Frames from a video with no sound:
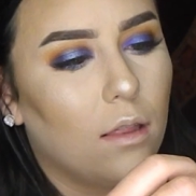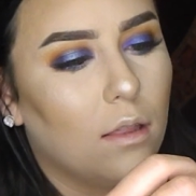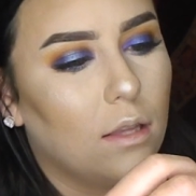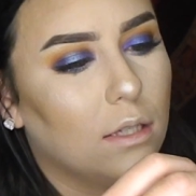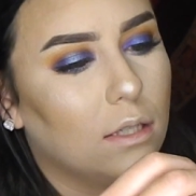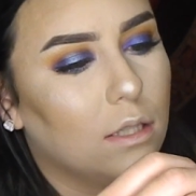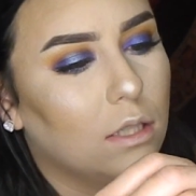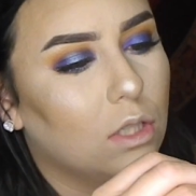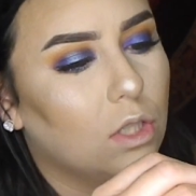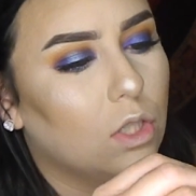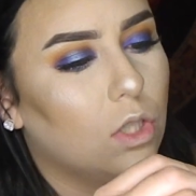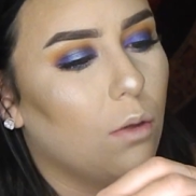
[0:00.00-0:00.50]

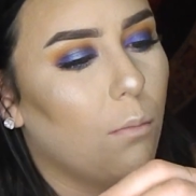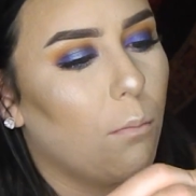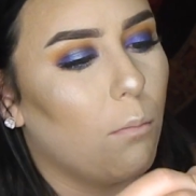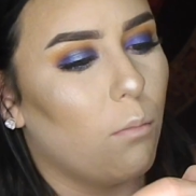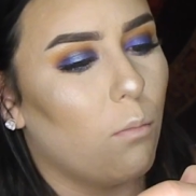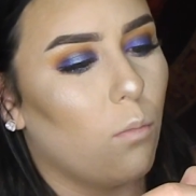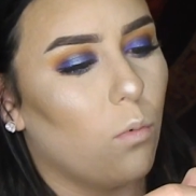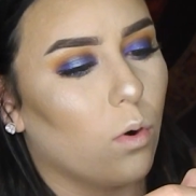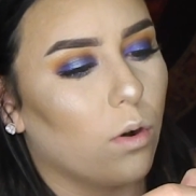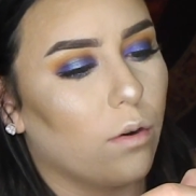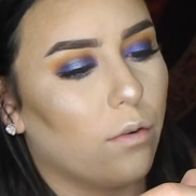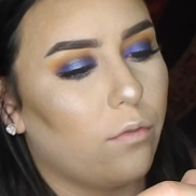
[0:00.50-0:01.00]
this is the
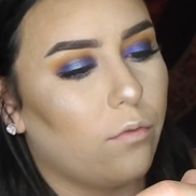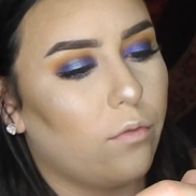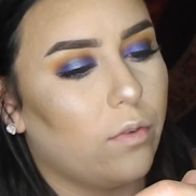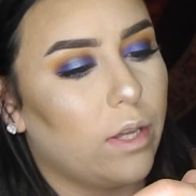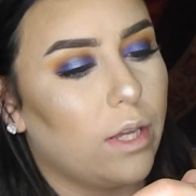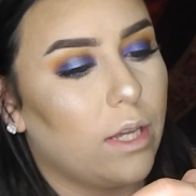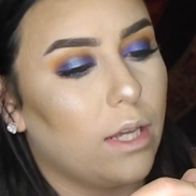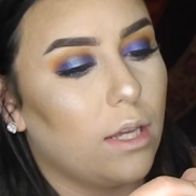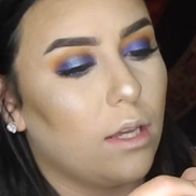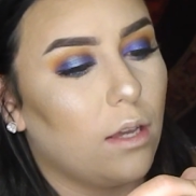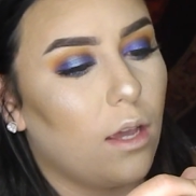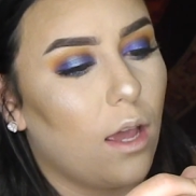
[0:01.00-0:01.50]

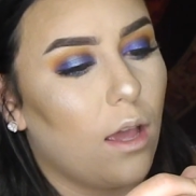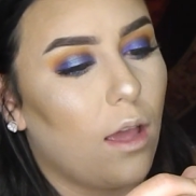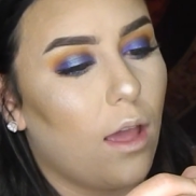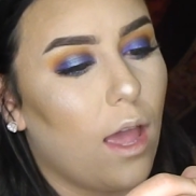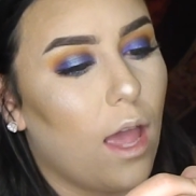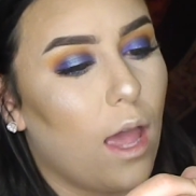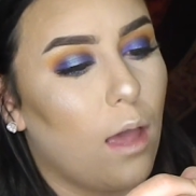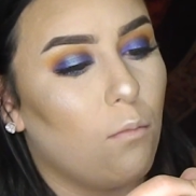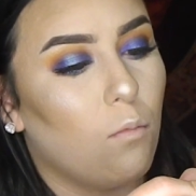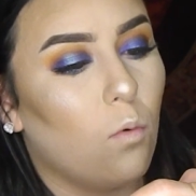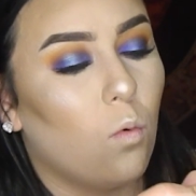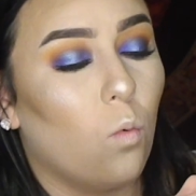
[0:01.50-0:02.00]
Morphe
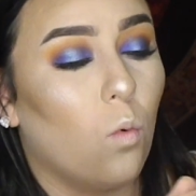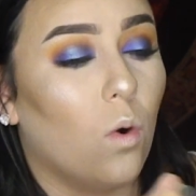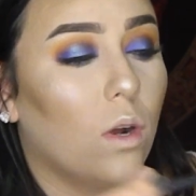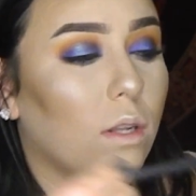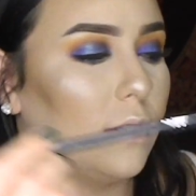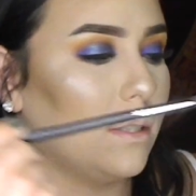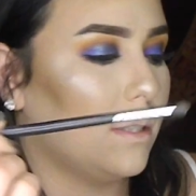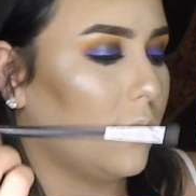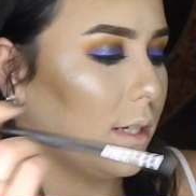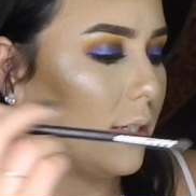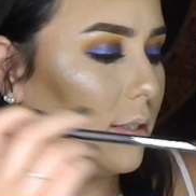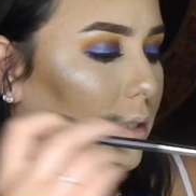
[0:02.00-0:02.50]

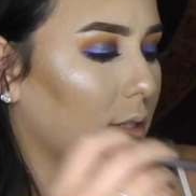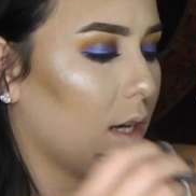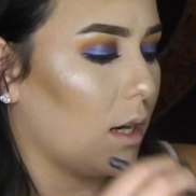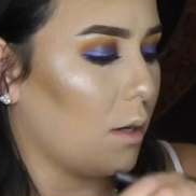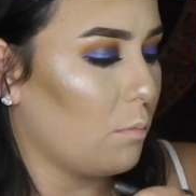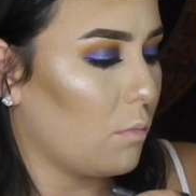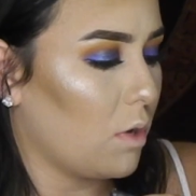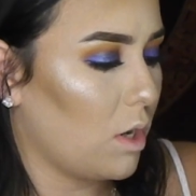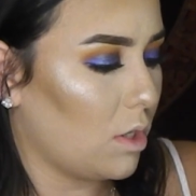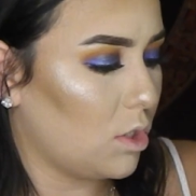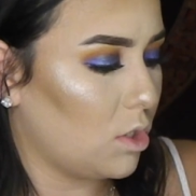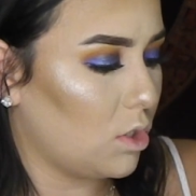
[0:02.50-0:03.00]
M169
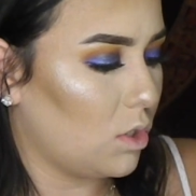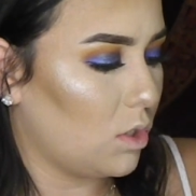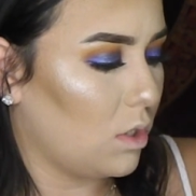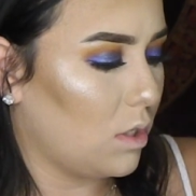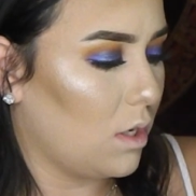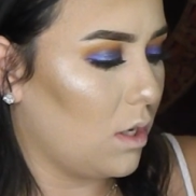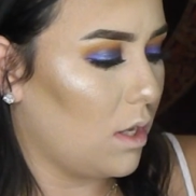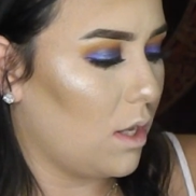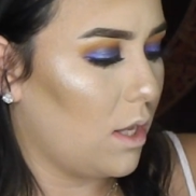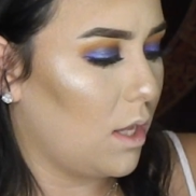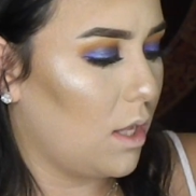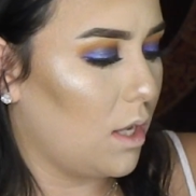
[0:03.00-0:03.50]
brush.
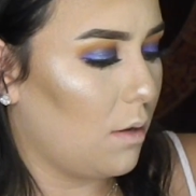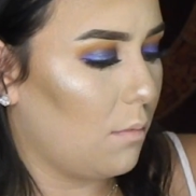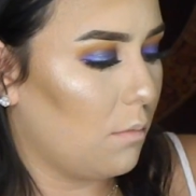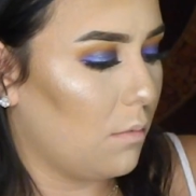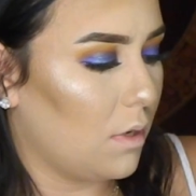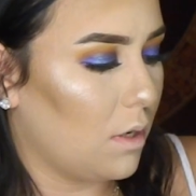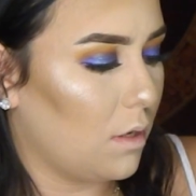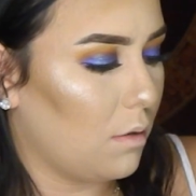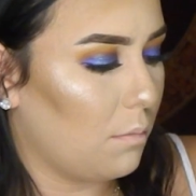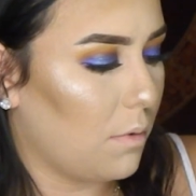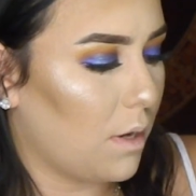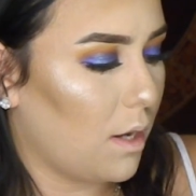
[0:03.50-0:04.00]

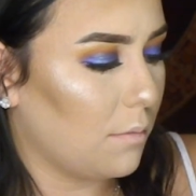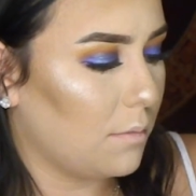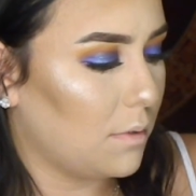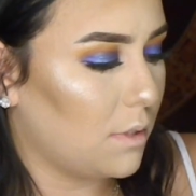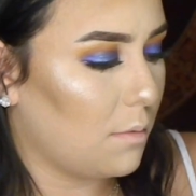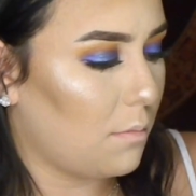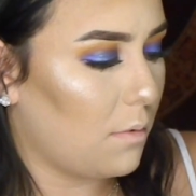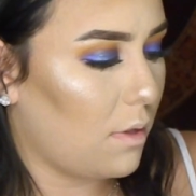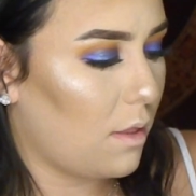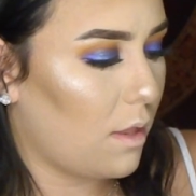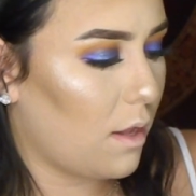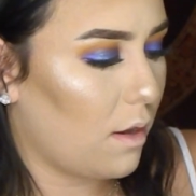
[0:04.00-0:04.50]
I'm going to pop
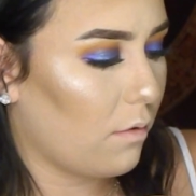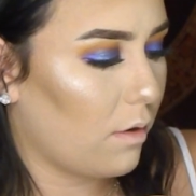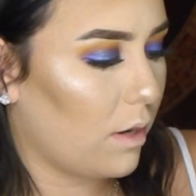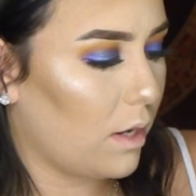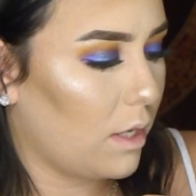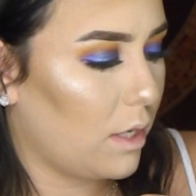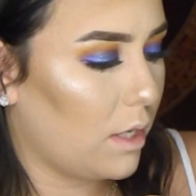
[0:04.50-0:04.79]
some of that right